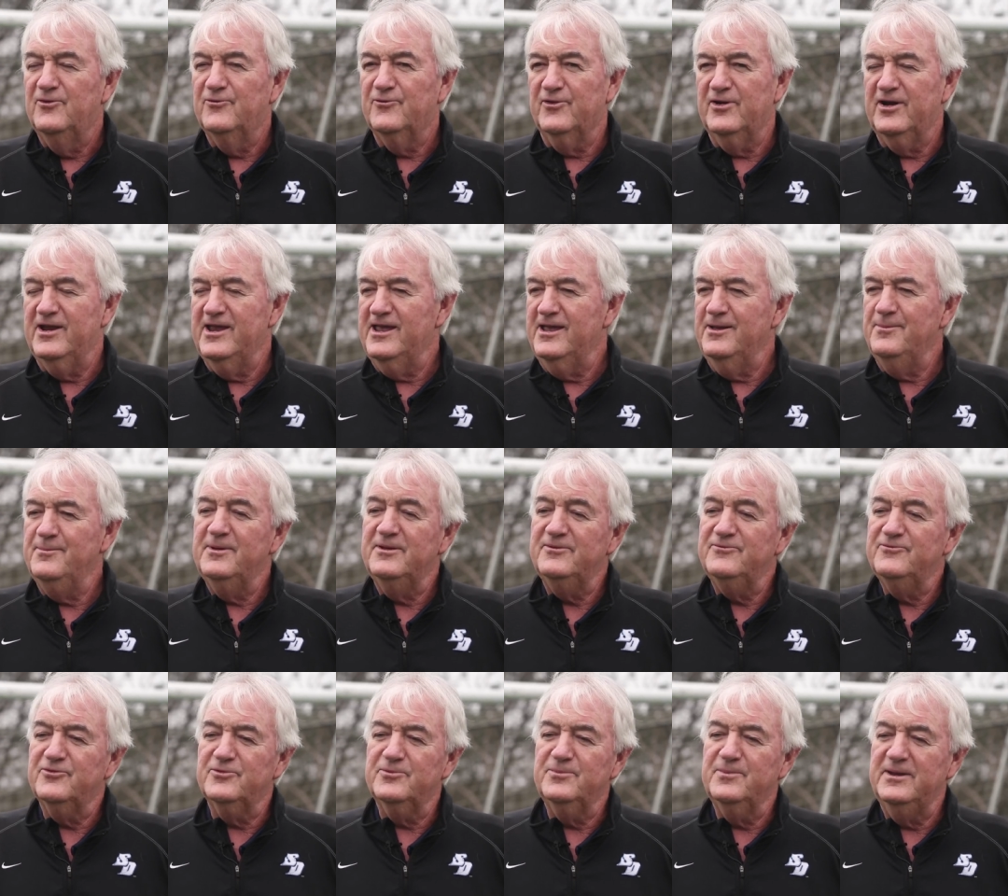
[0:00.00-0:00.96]
him
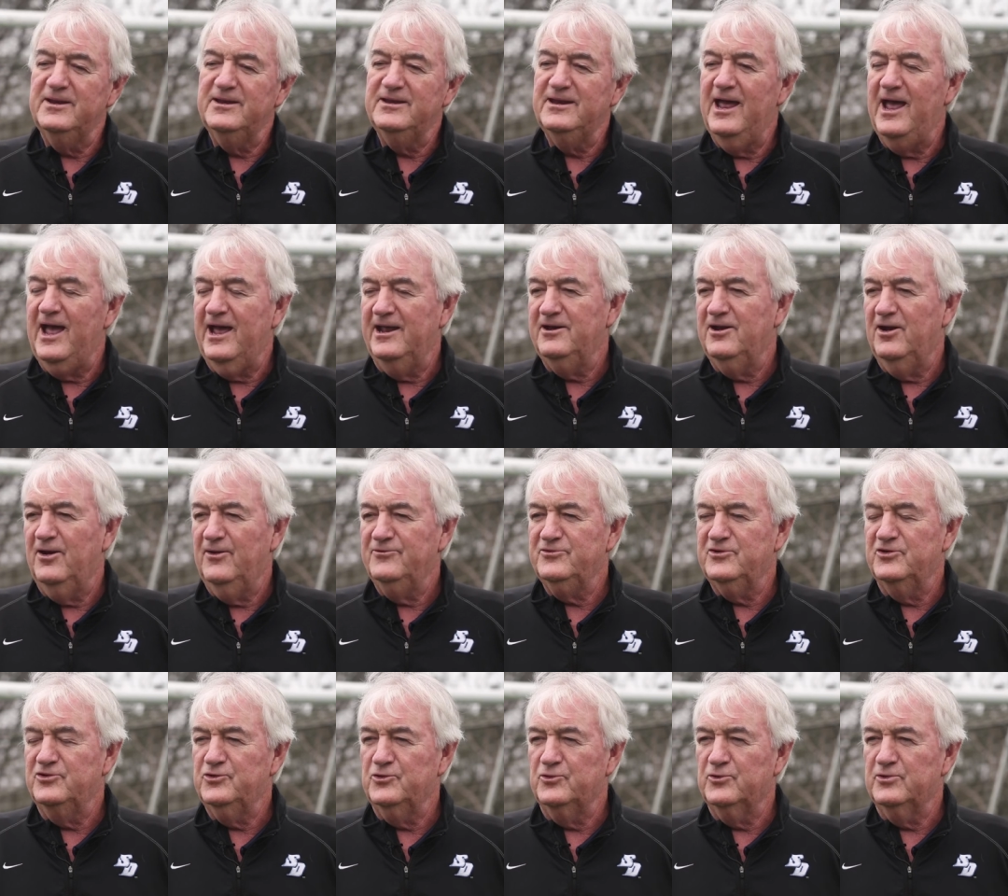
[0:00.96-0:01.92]
and for me to hand off
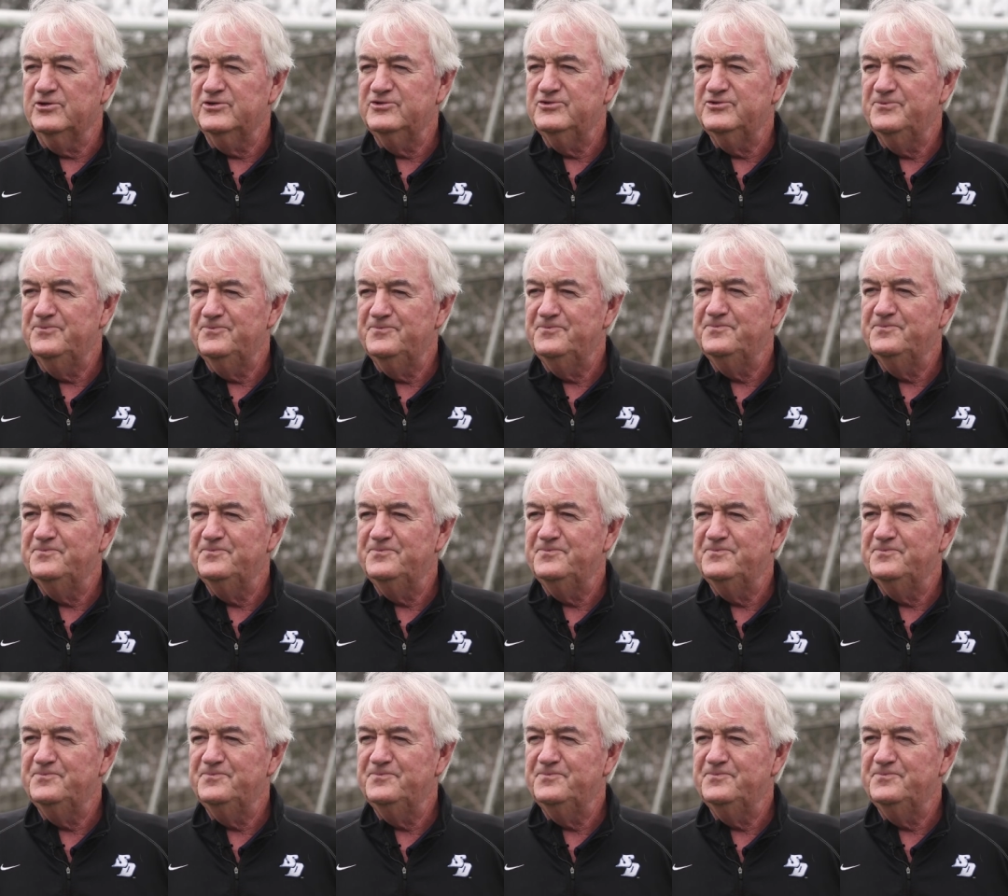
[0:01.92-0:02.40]
the torch.